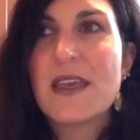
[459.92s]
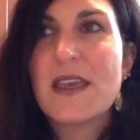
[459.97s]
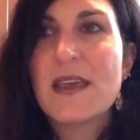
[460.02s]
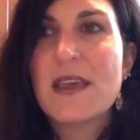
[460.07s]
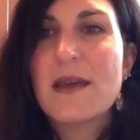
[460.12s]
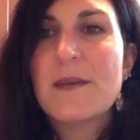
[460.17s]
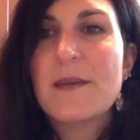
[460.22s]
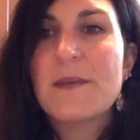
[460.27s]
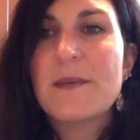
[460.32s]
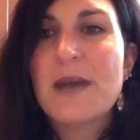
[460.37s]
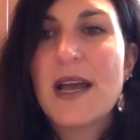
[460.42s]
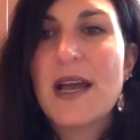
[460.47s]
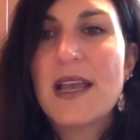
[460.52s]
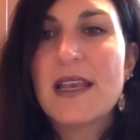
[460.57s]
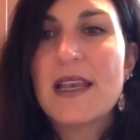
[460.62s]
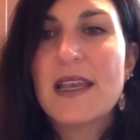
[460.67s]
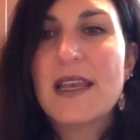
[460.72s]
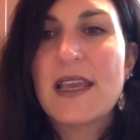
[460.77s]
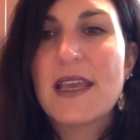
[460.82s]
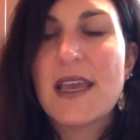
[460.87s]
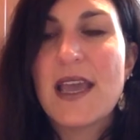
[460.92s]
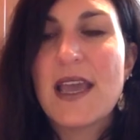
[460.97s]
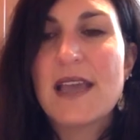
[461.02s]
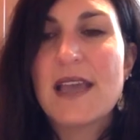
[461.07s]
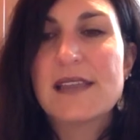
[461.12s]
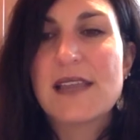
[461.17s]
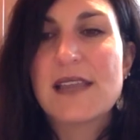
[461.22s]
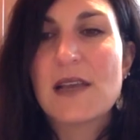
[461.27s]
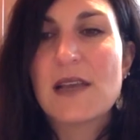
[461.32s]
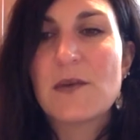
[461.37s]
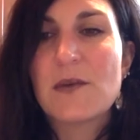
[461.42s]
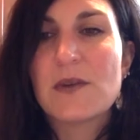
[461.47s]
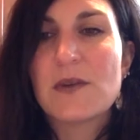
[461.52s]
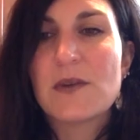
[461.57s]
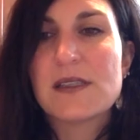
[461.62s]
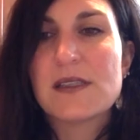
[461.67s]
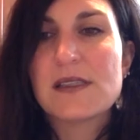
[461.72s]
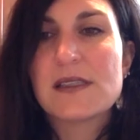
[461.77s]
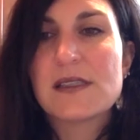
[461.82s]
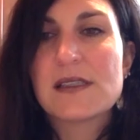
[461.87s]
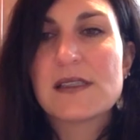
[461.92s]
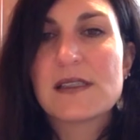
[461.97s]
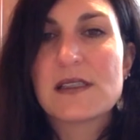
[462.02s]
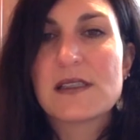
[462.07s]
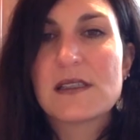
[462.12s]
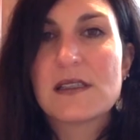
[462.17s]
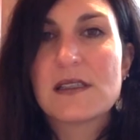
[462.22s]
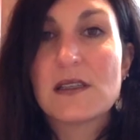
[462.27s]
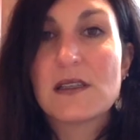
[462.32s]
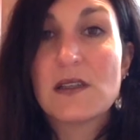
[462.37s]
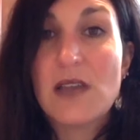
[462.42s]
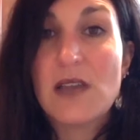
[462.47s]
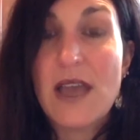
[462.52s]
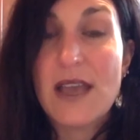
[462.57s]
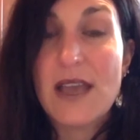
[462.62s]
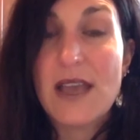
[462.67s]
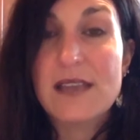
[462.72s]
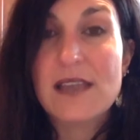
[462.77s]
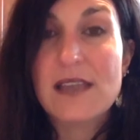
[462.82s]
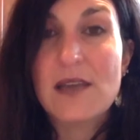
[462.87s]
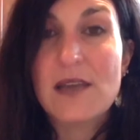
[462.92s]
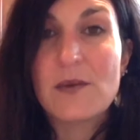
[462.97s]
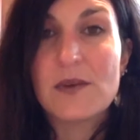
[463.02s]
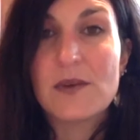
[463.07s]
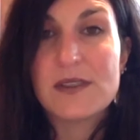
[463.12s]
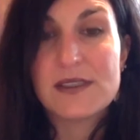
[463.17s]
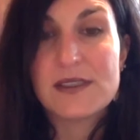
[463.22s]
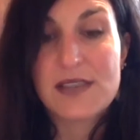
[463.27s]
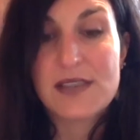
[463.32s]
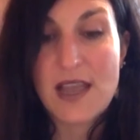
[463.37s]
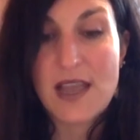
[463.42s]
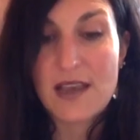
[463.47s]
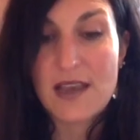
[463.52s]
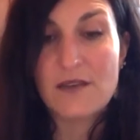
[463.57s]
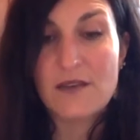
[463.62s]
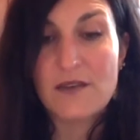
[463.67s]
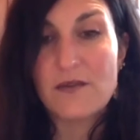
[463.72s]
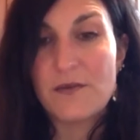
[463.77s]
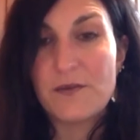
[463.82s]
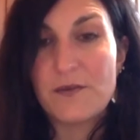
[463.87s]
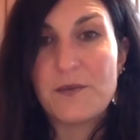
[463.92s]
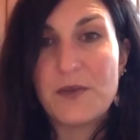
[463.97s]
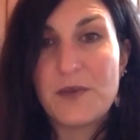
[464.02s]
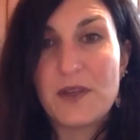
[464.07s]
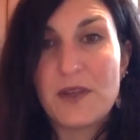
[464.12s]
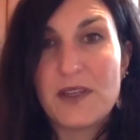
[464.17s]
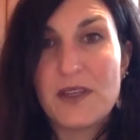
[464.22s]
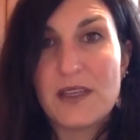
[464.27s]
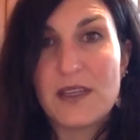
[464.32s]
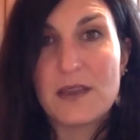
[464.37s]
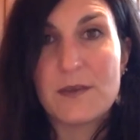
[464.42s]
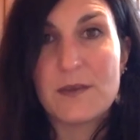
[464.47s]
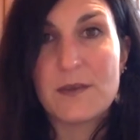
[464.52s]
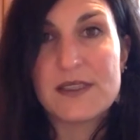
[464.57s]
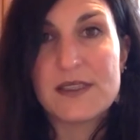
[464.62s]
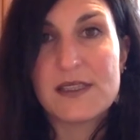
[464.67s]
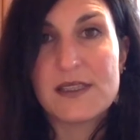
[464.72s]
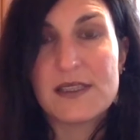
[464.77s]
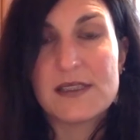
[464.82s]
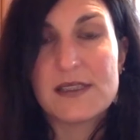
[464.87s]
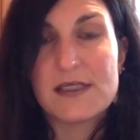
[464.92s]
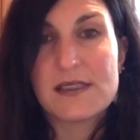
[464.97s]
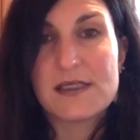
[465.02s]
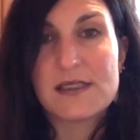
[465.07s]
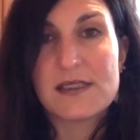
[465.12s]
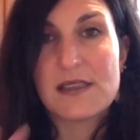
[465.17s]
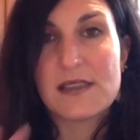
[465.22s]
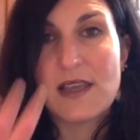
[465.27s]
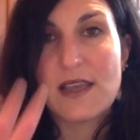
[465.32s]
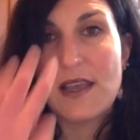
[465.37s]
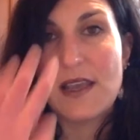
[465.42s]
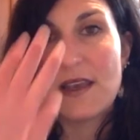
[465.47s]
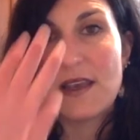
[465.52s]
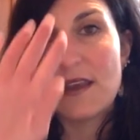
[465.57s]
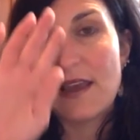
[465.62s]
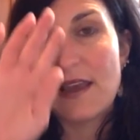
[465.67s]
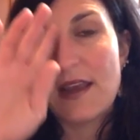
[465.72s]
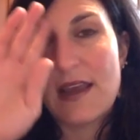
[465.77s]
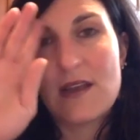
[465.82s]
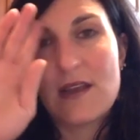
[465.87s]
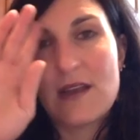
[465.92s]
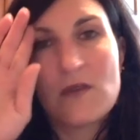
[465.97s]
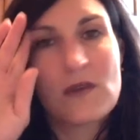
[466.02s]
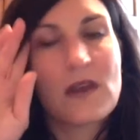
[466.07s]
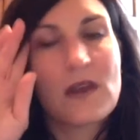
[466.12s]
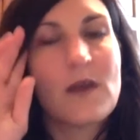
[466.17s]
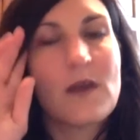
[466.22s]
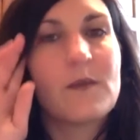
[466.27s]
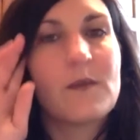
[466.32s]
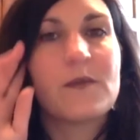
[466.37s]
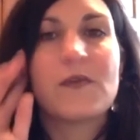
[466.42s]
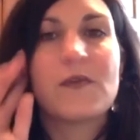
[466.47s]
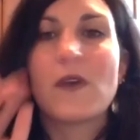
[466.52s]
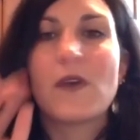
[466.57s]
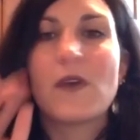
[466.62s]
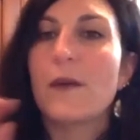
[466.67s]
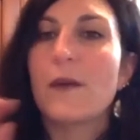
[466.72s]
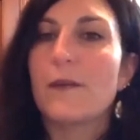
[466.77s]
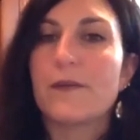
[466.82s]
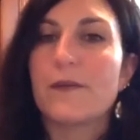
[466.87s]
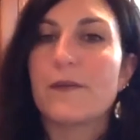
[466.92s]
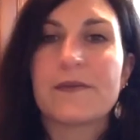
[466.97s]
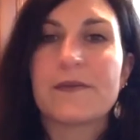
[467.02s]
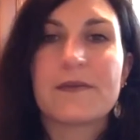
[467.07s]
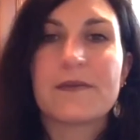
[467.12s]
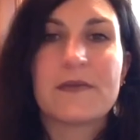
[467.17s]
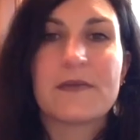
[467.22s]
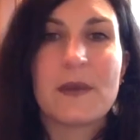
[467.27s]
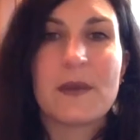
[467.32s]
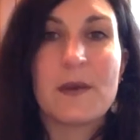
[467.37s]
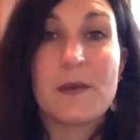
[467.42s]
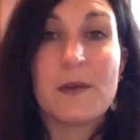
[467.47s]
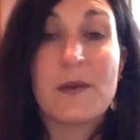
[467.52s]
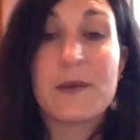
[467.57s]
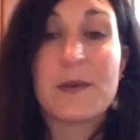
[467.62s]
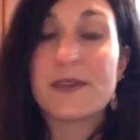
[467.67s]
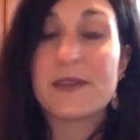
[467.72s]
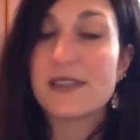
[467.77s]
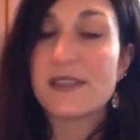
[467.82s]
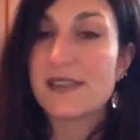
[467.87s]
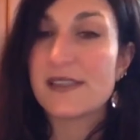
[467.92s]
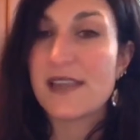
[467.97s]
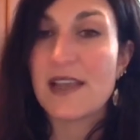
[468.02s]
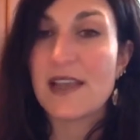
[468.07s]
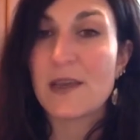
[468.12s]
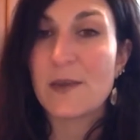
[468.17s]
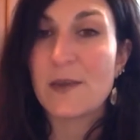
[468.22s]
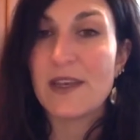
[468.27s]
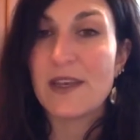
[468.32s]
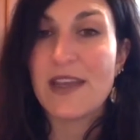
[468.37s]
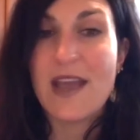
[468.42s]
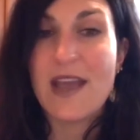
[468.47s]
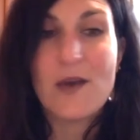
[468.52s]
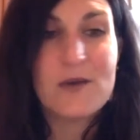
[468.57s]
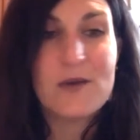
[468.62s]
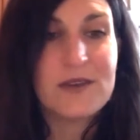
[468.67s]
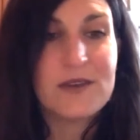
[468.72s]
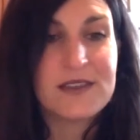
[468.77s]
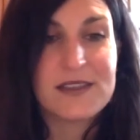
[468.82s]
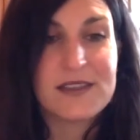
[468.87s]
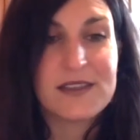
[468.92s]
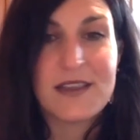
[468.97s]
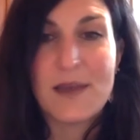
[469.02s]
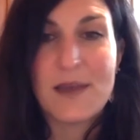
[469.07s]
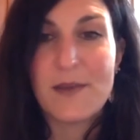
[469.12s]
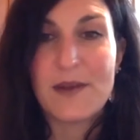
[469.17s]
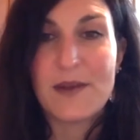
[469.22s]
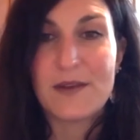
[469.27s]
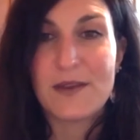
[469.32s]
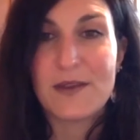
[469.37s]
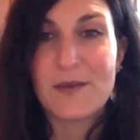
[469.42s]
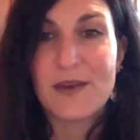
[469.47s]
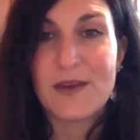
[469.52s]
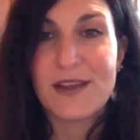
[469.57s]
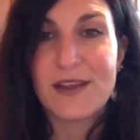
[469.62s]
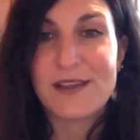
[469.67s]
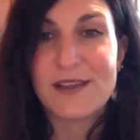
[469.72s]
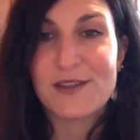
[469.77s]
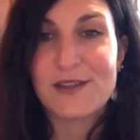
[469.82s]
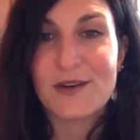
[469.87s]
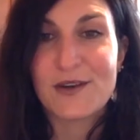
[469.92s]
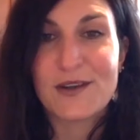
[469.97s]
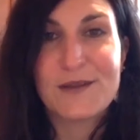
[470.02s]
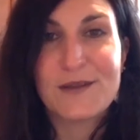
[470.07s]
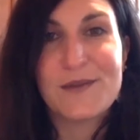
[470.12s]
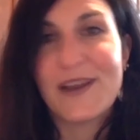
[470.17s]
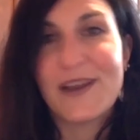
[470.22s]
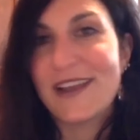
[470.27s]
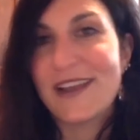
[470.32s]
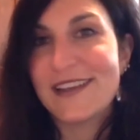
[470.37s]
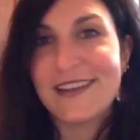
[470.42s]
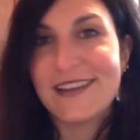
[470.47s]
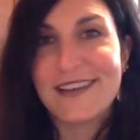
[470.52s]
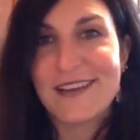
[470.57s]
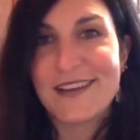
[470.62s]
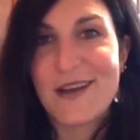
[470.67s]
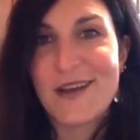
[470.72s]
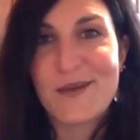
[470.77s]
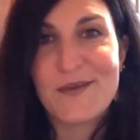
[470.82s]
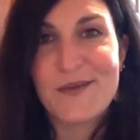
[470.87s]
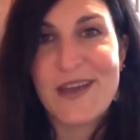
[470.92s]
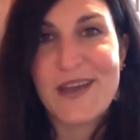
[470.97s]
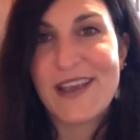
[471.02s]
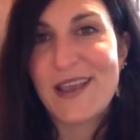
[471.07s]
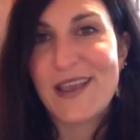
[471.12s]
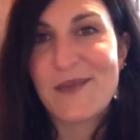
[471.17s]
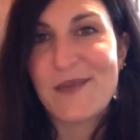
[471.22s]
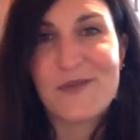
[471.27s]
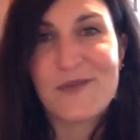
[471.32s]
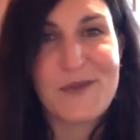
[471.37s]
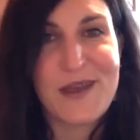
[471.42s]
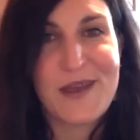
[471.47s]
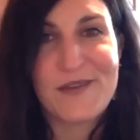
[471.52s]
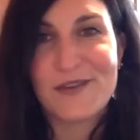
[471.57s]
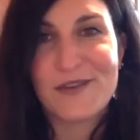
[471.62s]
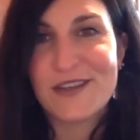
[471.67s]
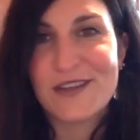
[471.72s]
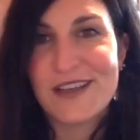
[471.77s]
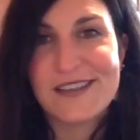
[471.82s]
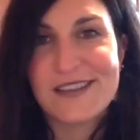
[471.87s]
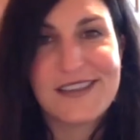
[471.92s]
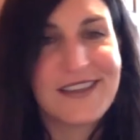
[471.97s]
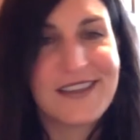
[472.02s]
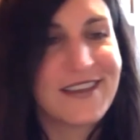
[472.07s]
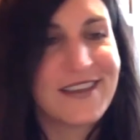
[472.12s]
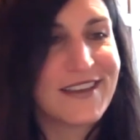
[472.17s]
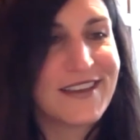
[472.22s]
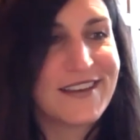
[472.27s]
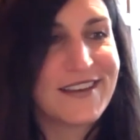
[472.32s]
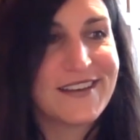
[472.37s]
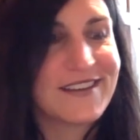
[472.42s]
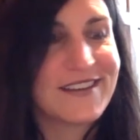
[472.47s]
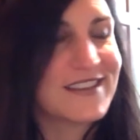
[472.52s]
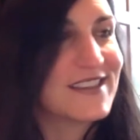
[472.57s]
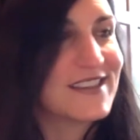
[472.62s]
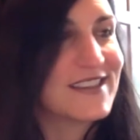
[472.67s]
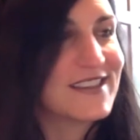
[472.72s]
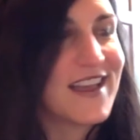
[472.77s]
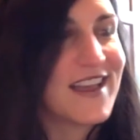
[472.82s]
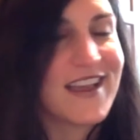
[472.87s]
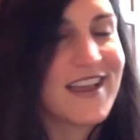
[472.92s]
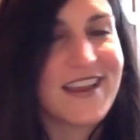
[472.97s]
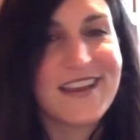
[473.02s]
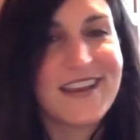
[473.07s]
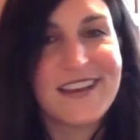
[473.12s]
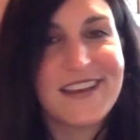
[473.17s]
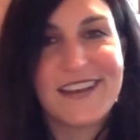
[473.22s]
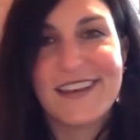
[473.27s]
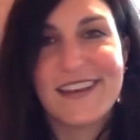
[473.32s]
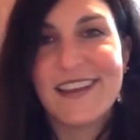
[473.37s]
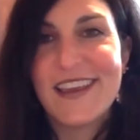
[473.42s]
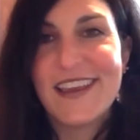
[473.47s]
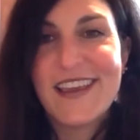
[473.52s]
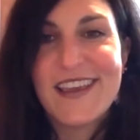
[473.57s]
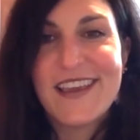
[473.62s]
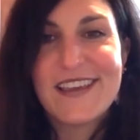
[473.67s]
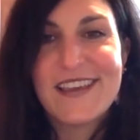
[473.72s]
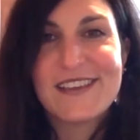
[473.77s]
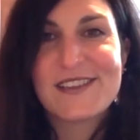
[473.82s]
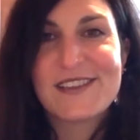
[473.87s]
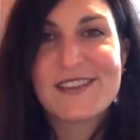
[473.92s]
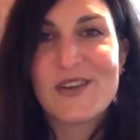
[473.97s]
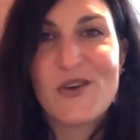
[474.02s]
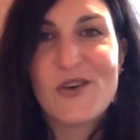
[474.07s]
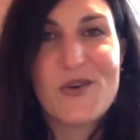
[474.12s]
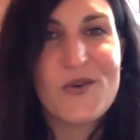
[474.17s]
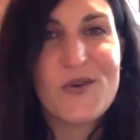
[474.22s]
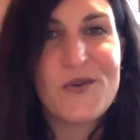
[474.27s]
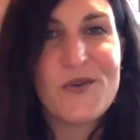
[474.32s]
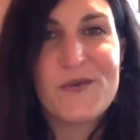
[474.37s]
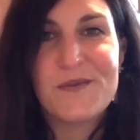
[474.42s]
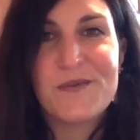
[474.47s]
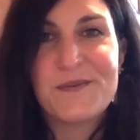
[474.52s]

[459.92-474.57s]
But as I was kind of building the business, and I don't come from, my business acumen now is a lot better than when I started, but I came from advertising and design. And so